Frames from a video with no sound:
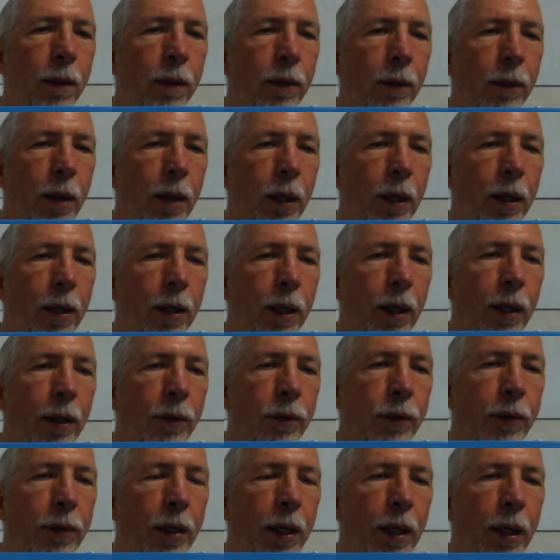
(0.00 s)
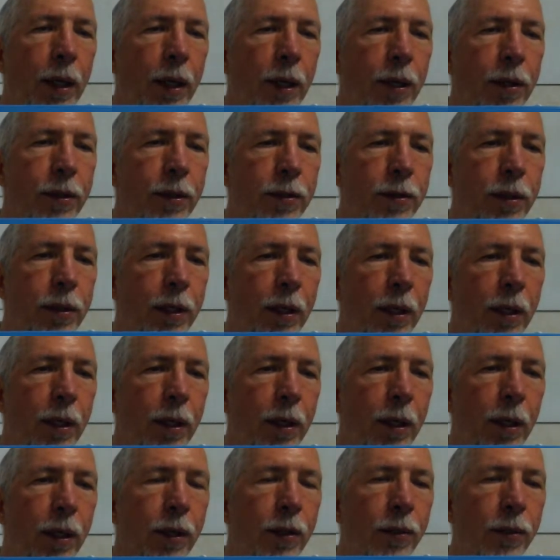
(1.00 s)
Okay, now today is
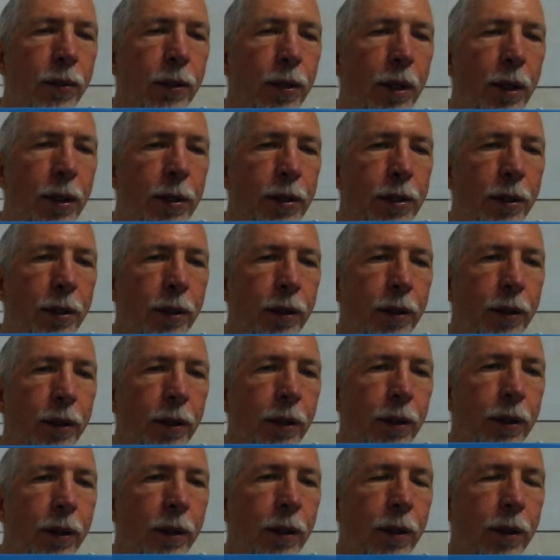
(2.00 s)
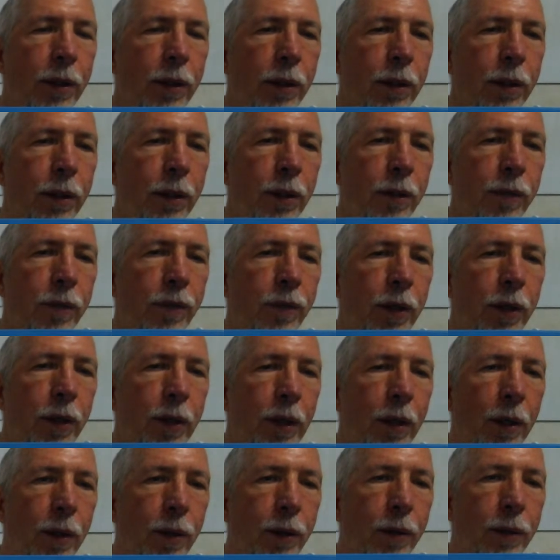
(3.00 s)
the introduction
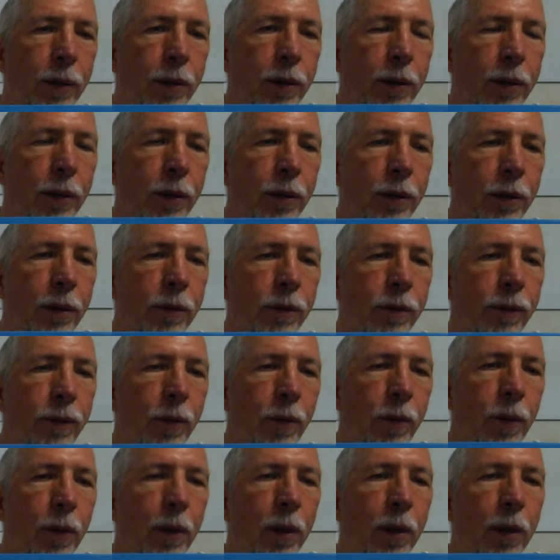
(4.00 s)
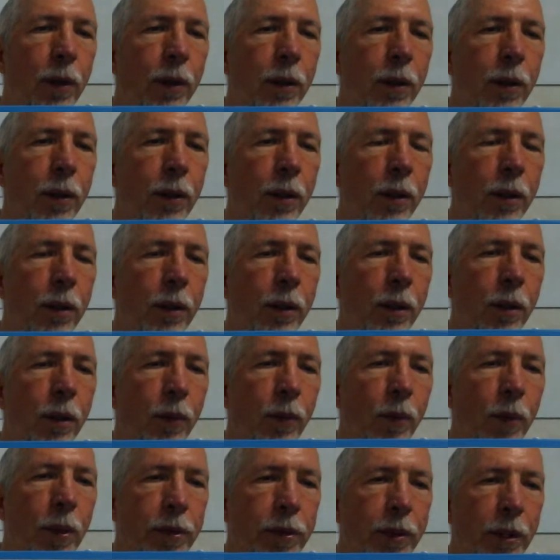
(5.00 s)
video for
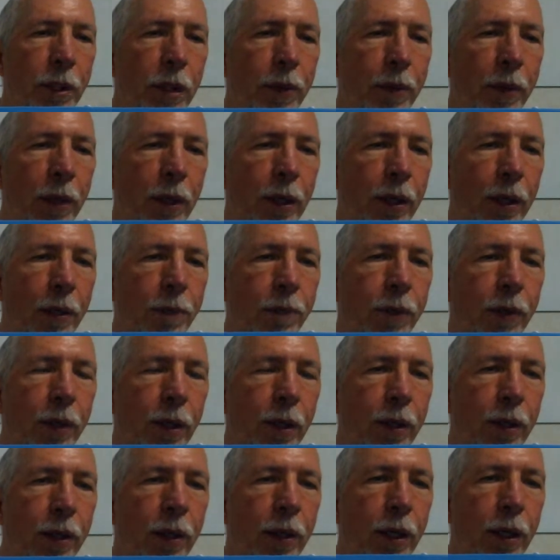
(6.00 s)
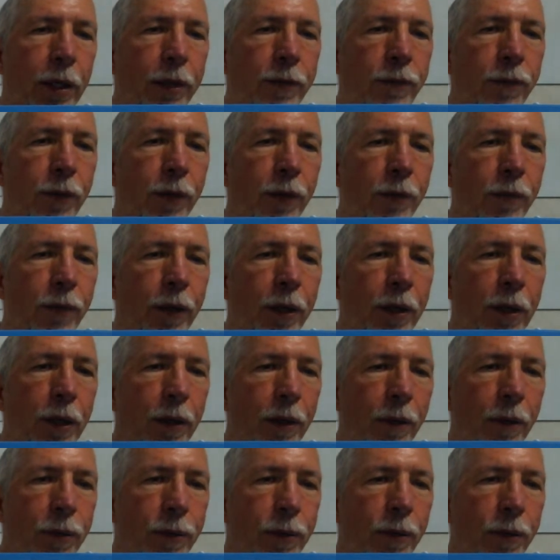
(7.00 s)
what's coming up in the next few
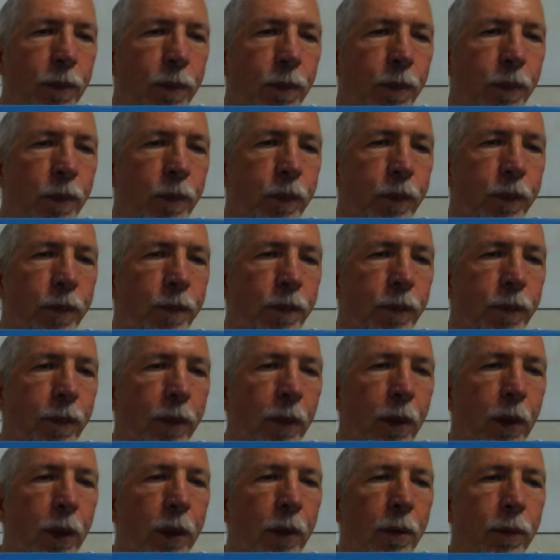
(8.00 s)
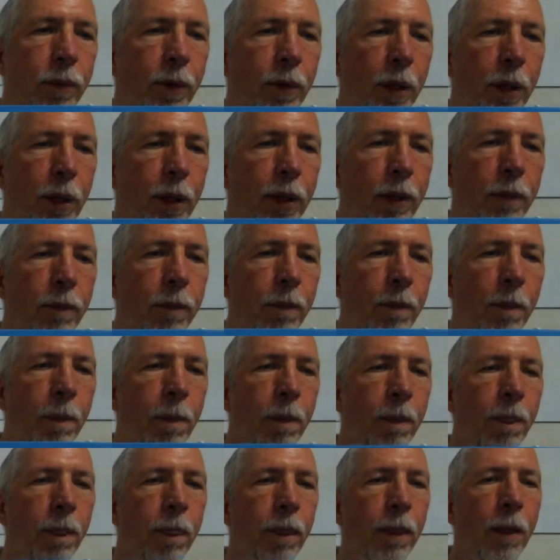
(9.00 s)
videos, right?
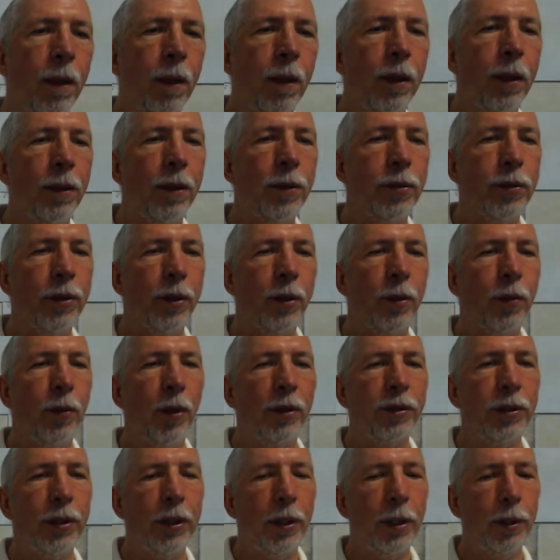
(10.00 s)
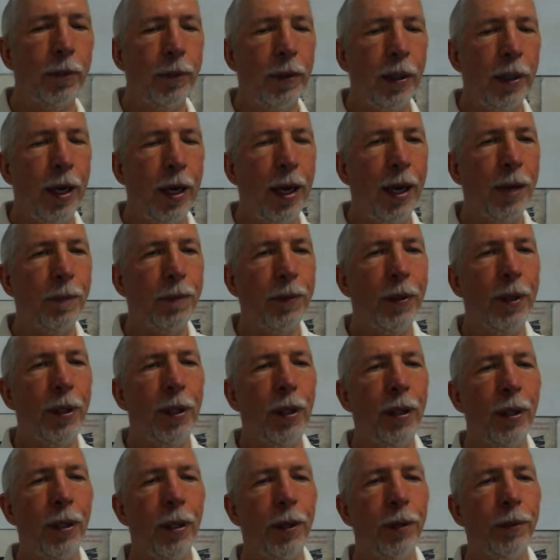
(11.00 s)
So what's going to be happening
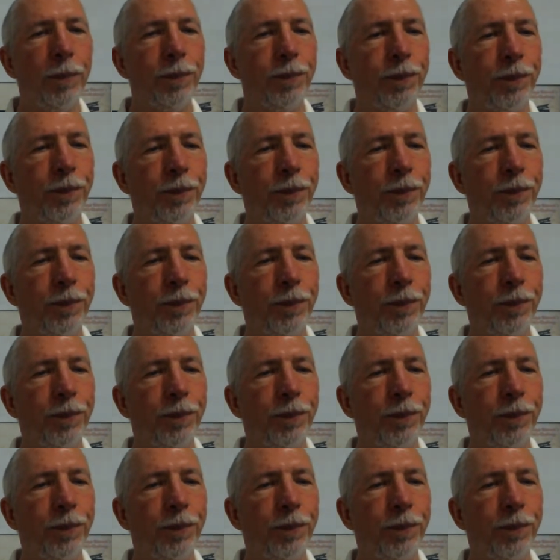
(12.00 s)
here?